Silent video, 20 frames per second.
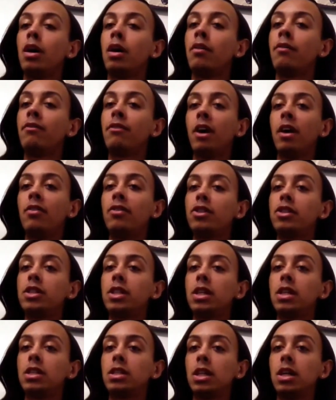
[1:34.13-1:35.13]
5 or
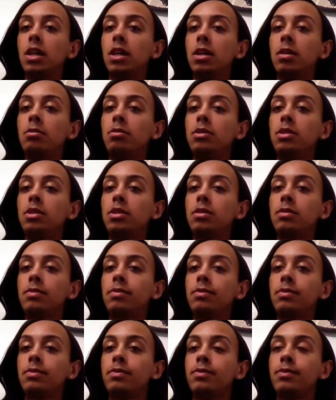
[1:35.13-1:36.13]
6 times,
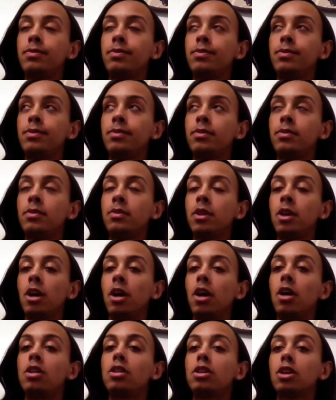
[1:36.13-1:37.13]

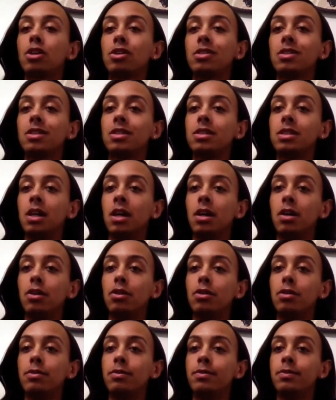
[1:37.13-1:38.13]
it starts to
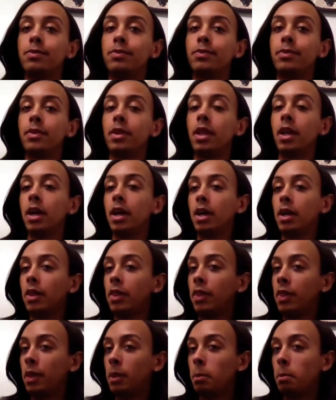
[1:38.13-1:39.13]
tangle.
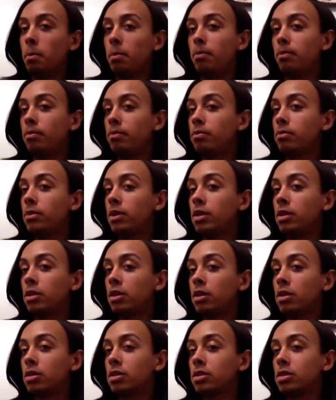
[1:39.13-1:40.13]
It
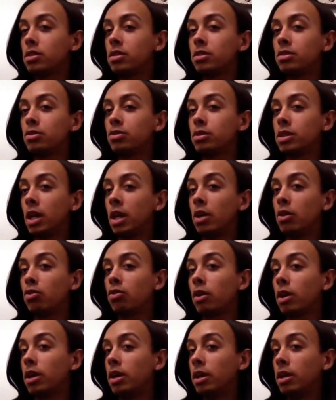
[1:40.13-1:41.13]
starts to tangle
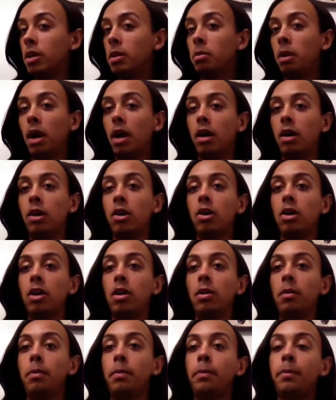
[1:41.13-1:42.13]
right in the back area.
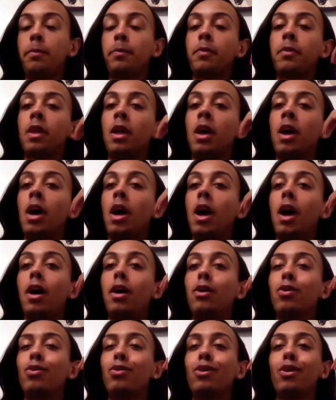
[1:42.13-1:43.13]
I
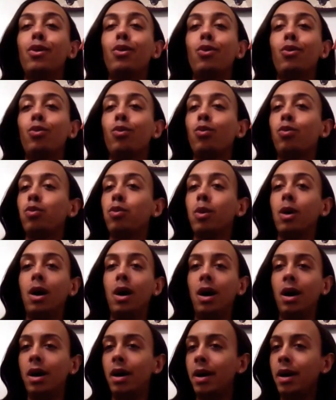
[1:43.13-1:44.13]
don't know
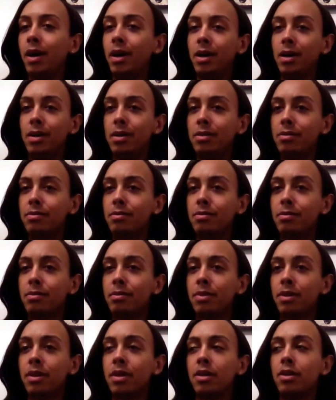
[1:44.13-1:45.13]
why,
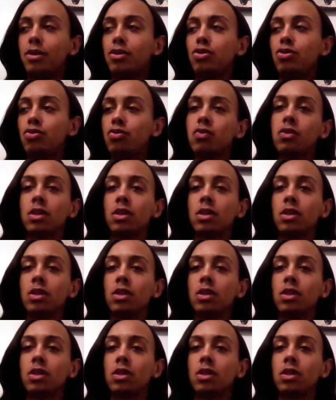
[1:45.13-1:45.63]
but you